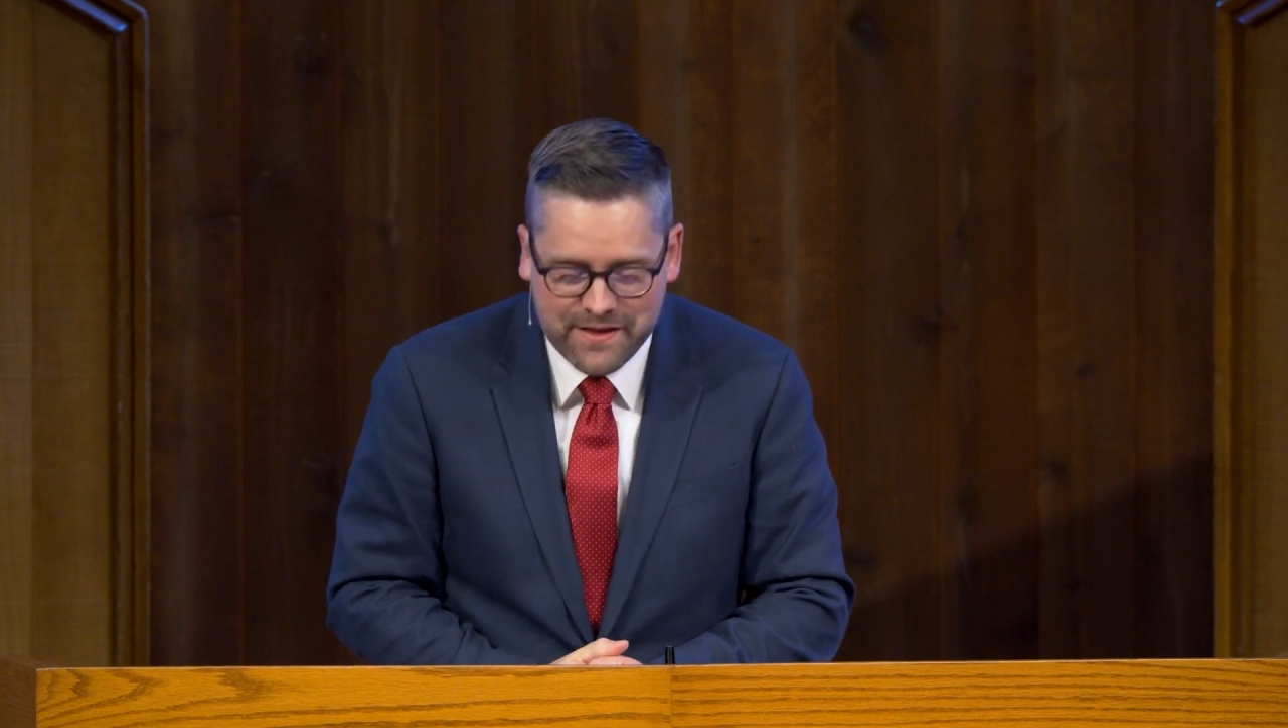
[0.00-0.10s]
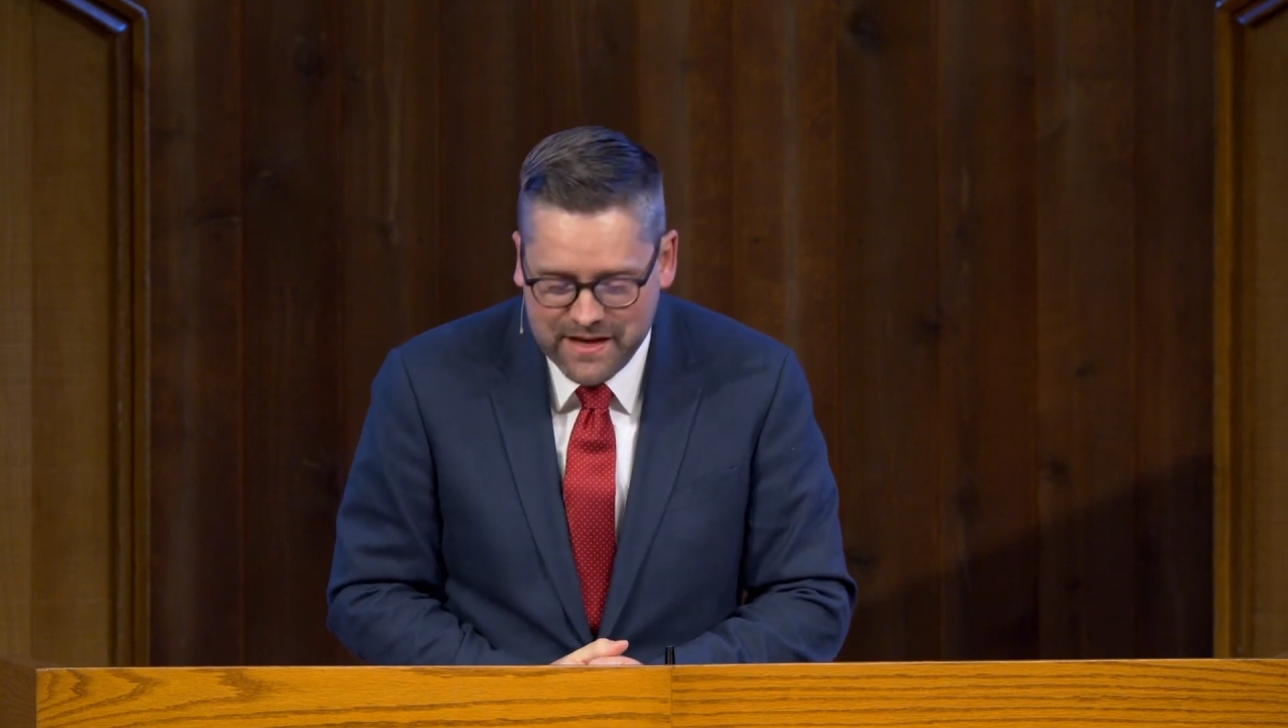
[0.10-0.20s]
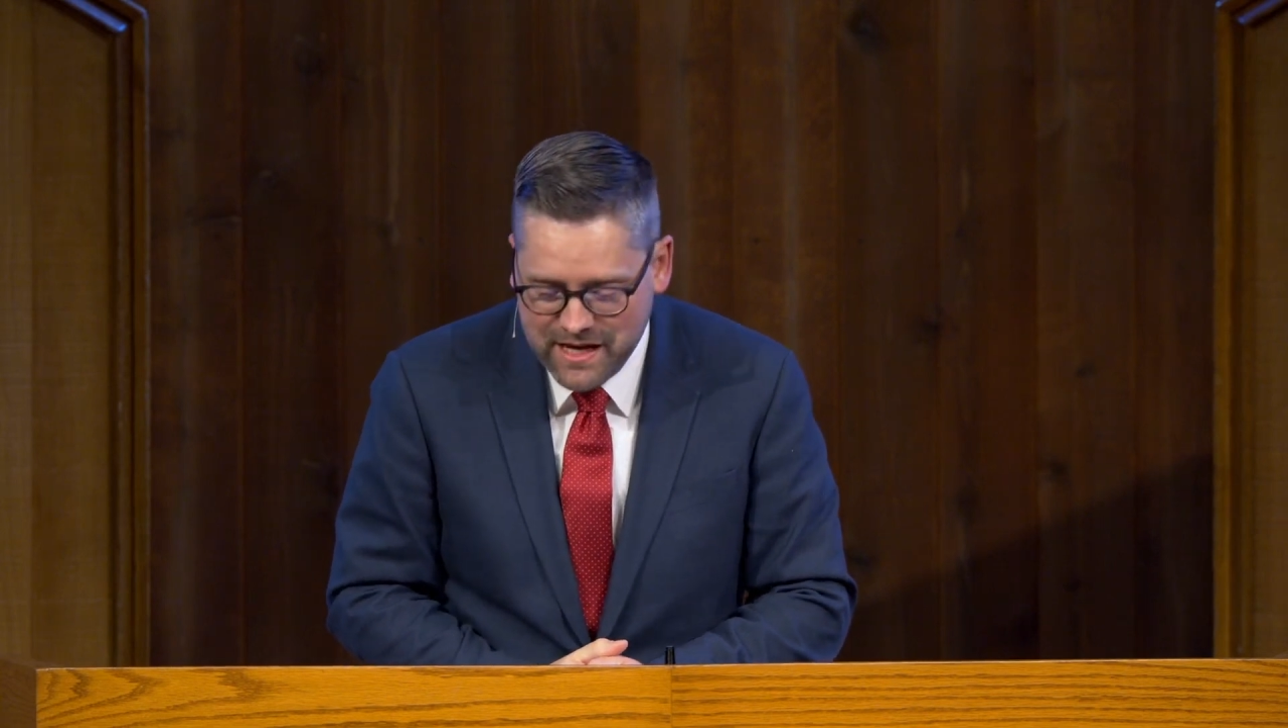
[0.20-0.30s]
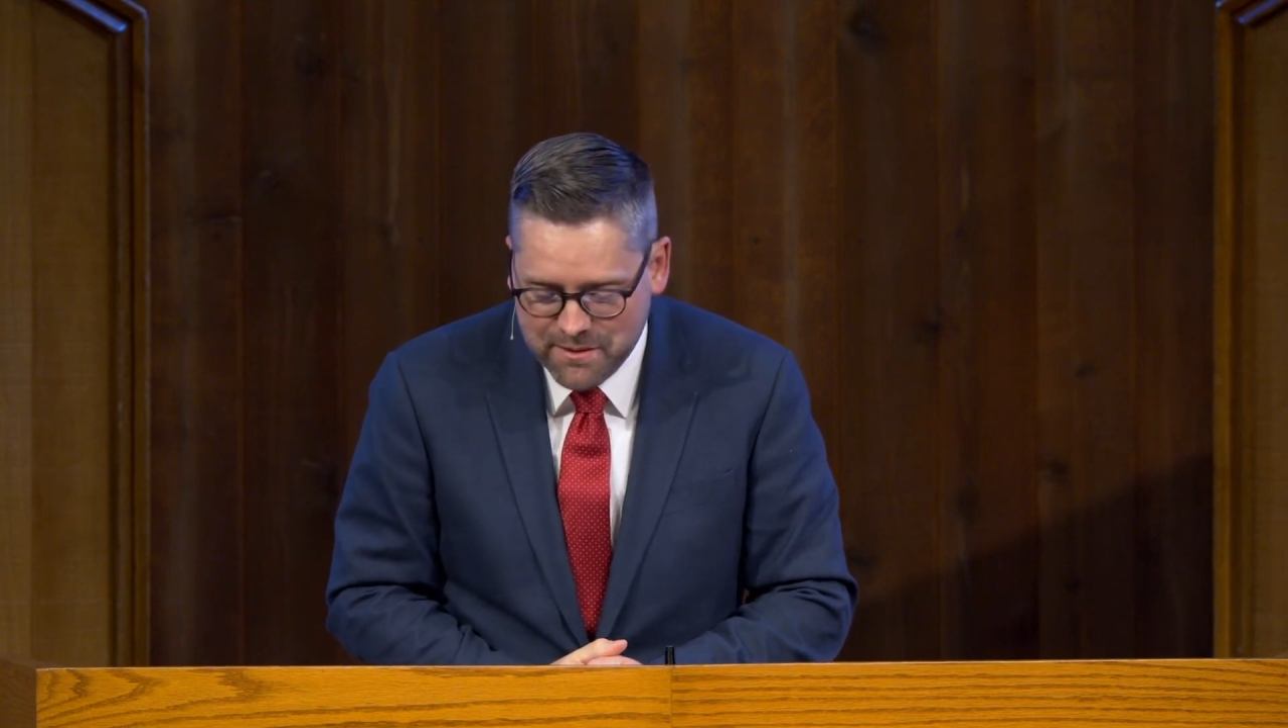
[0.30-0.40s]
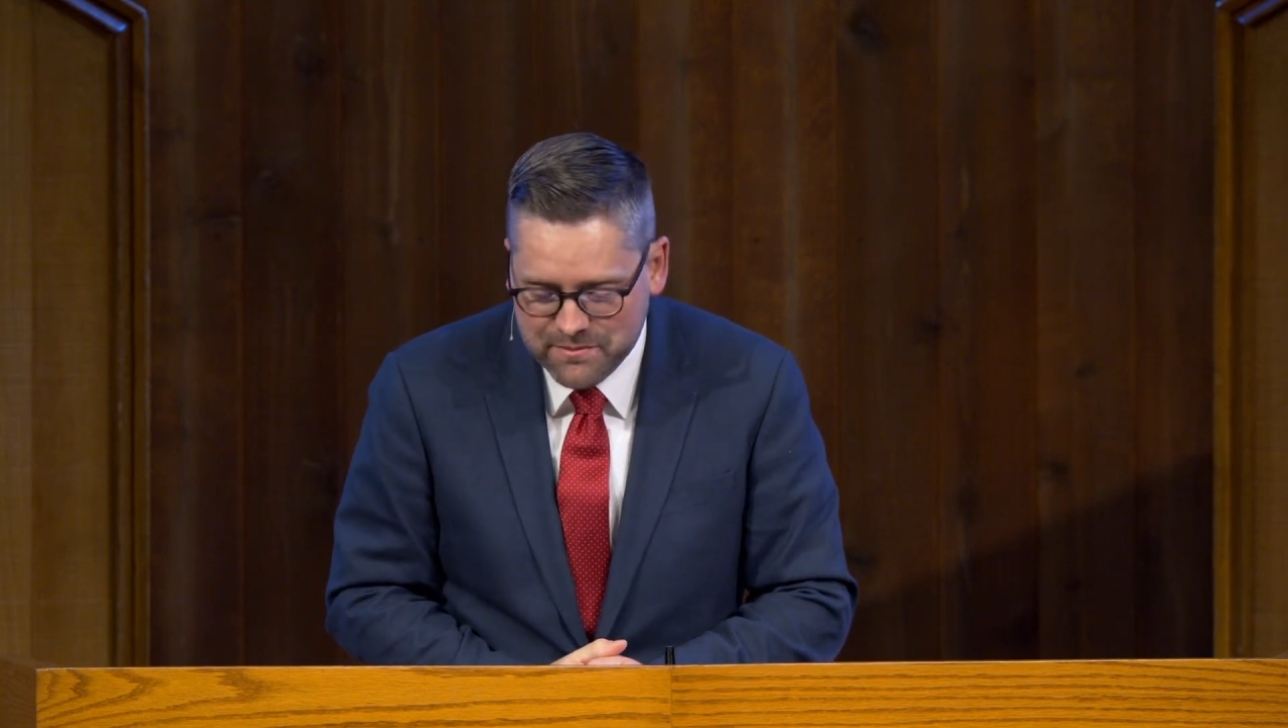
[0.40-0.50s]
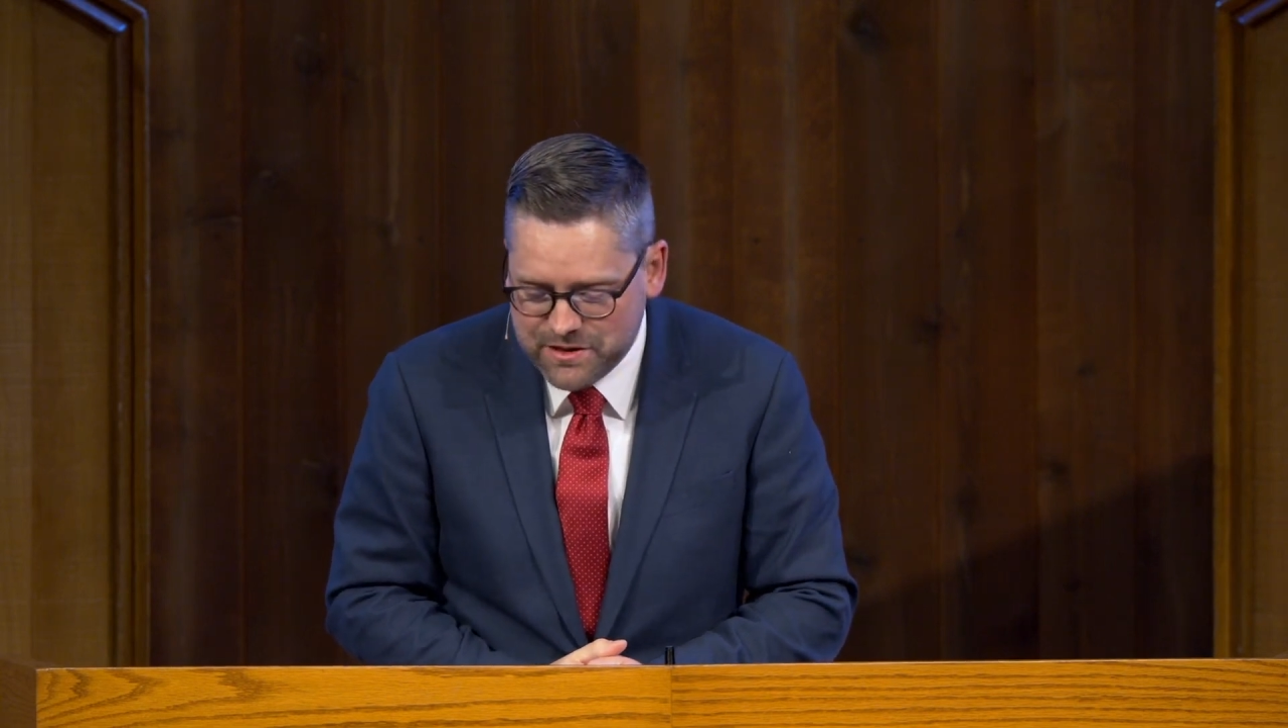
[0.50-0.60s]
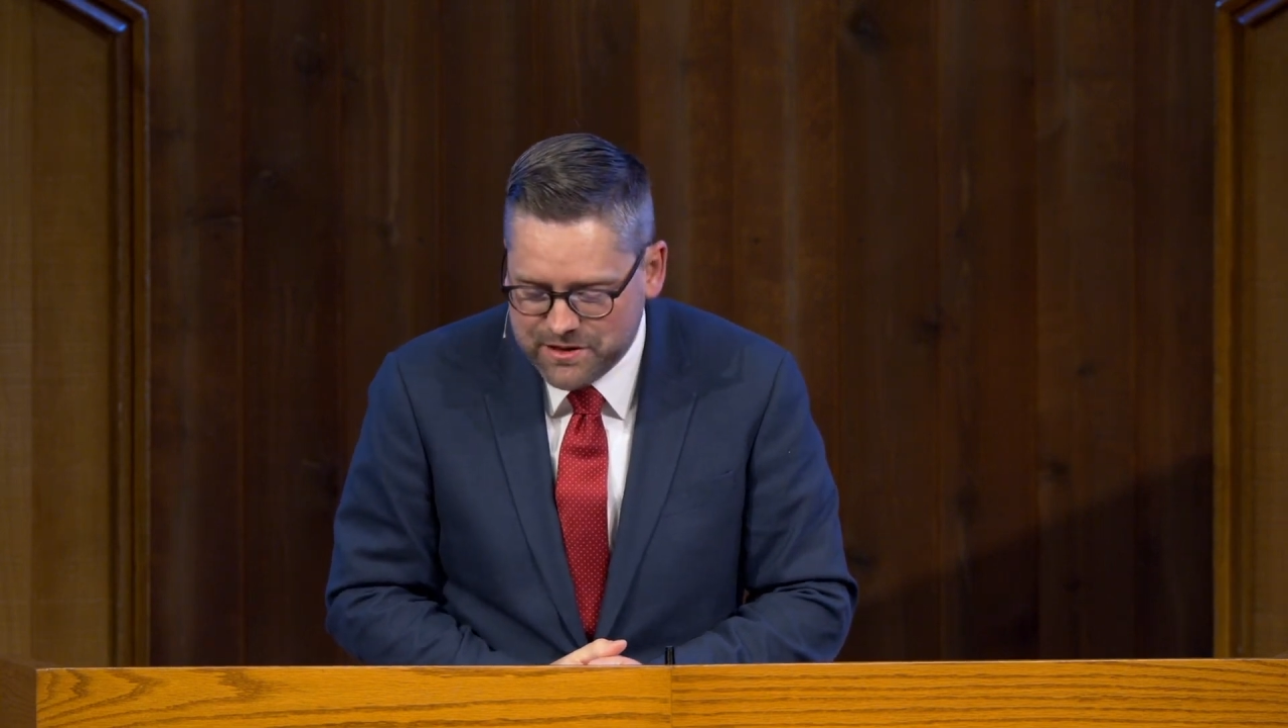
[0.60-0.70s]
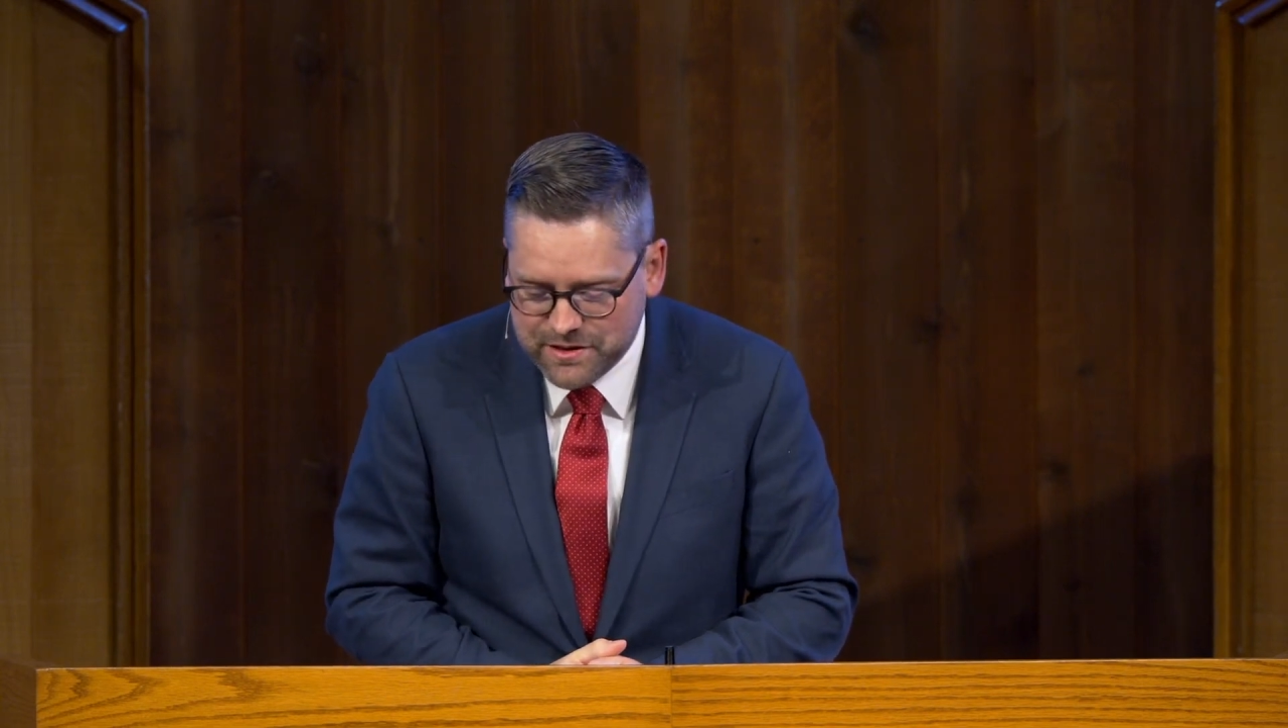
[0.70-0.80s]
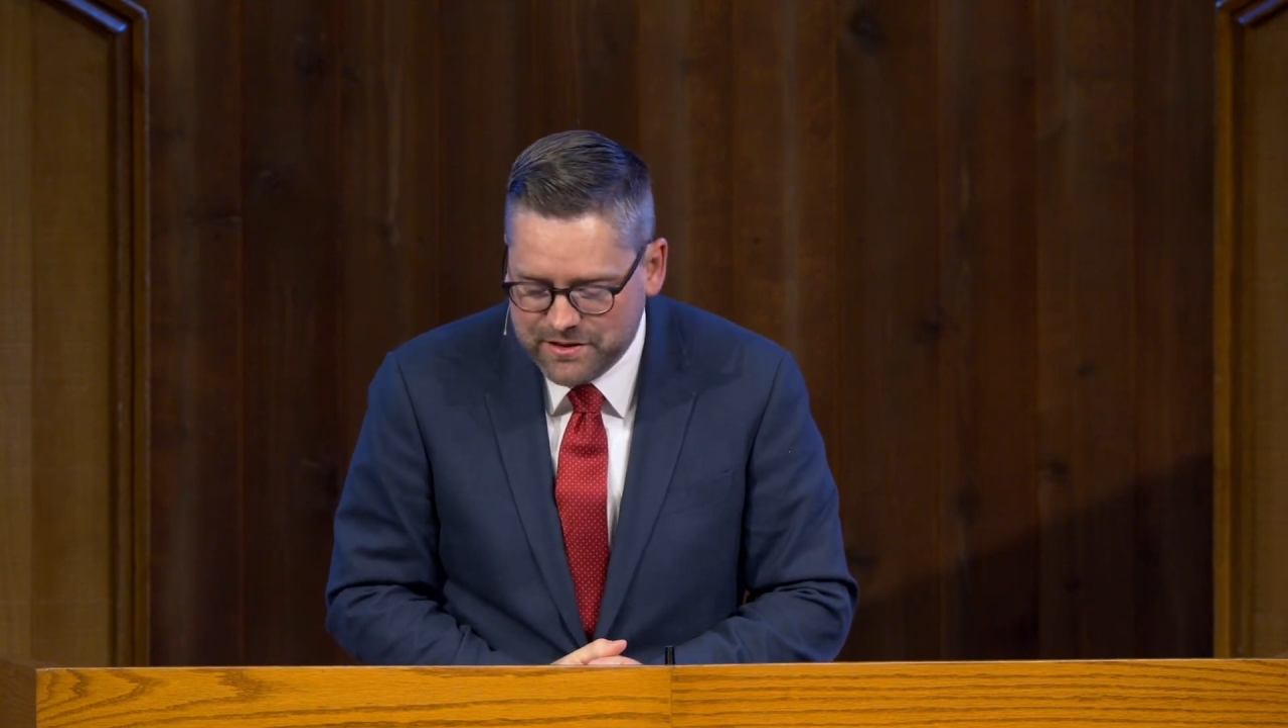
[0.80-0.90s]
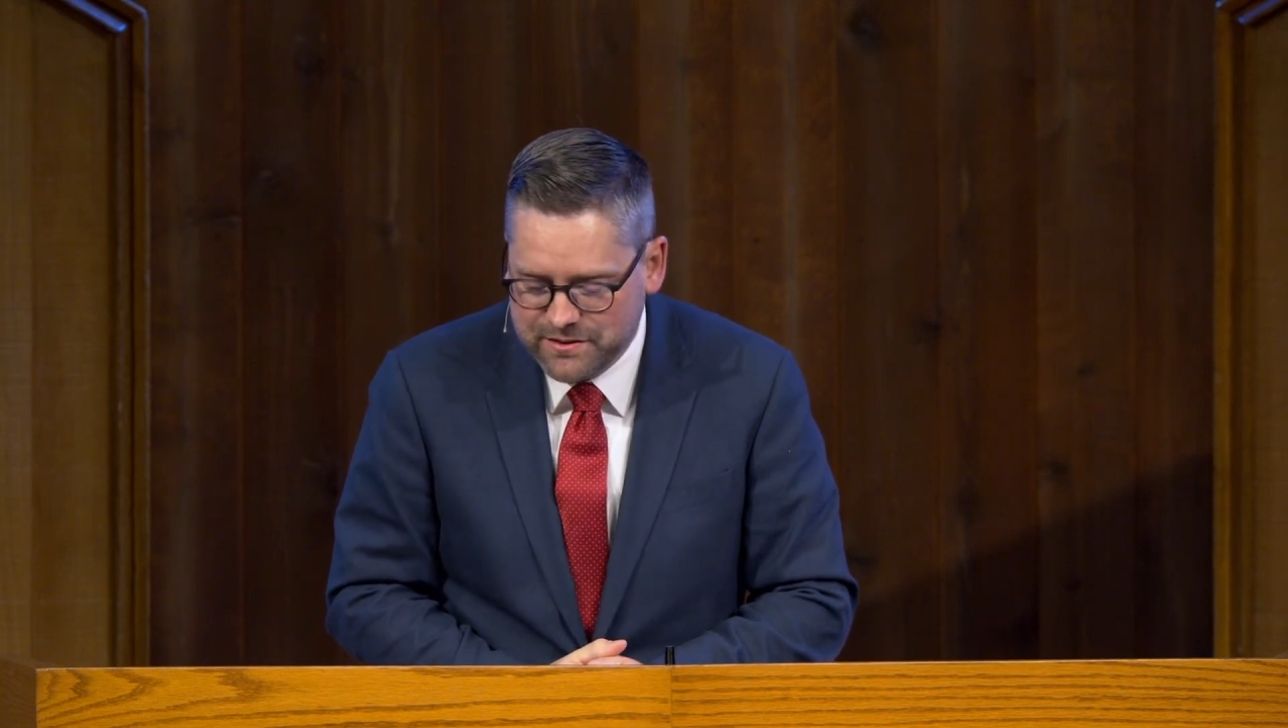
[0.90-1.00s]

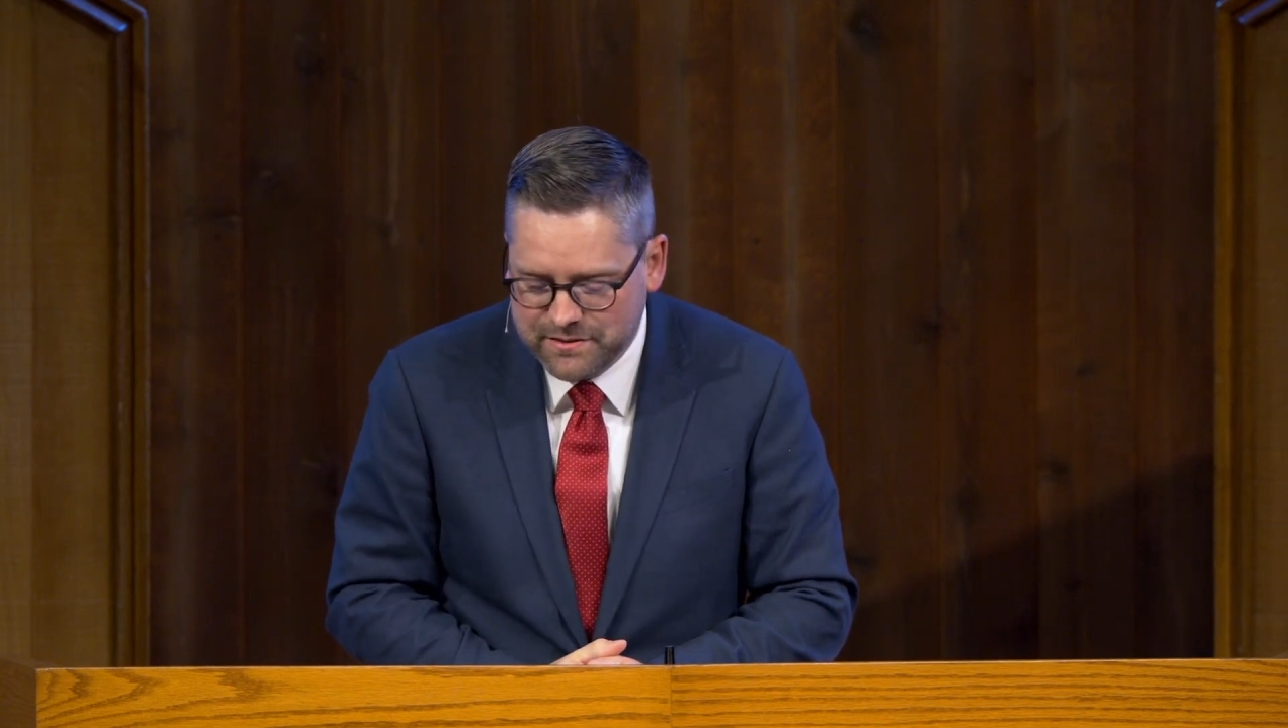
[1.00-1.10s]
themes,